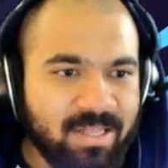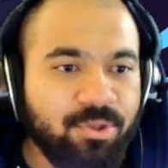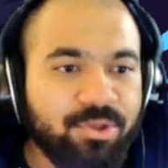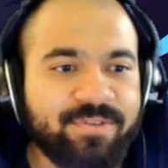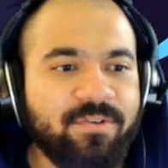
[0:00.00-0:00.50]

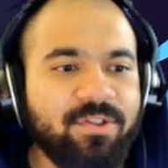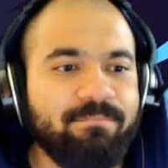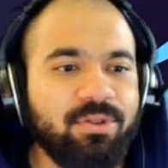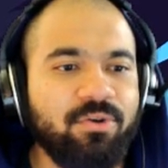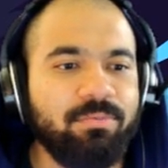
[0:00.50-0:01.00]
Lola's full
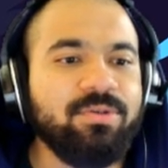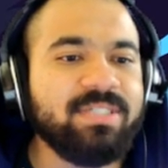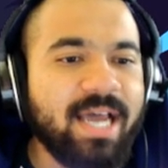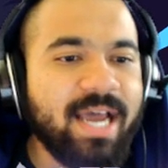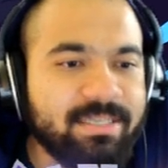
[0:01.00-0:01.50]
of blue. Blue
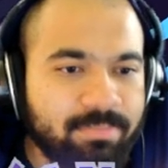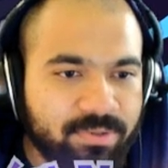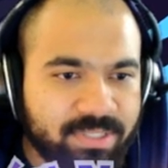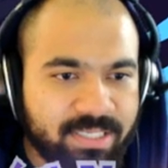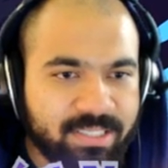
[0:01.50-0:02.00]
skies,
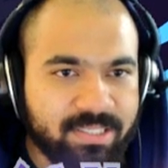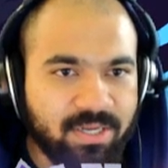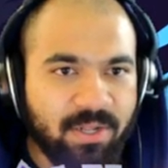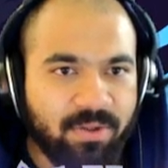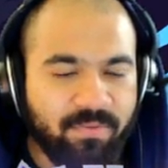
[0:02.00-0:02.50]
blue seas,
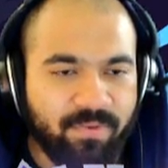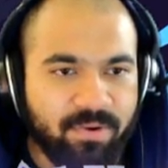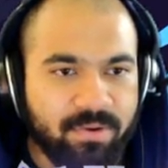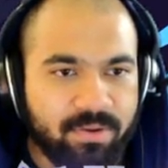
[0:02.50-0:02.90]
it's all over.